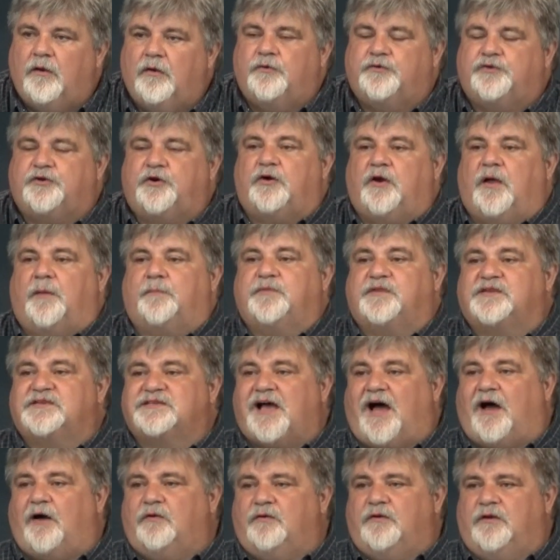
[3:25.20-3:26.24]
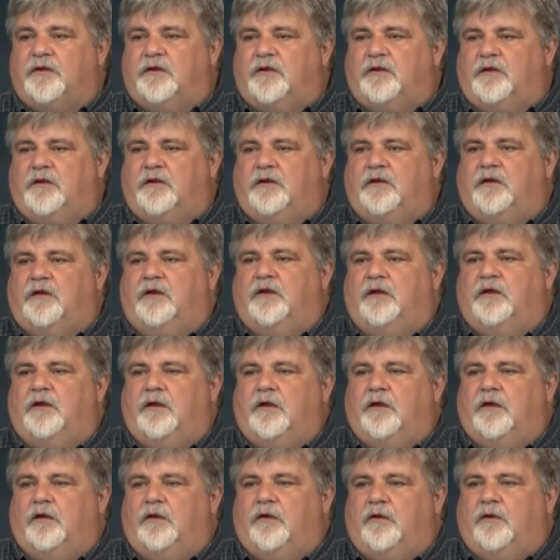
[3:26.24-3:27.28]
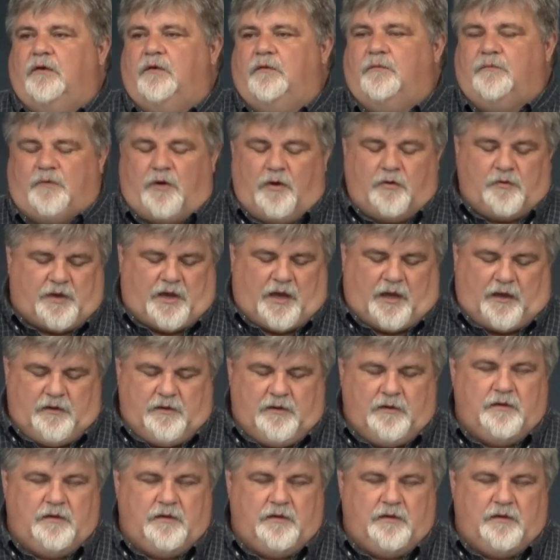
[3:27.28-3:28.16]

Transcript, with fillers: Turn up the sound. Okay.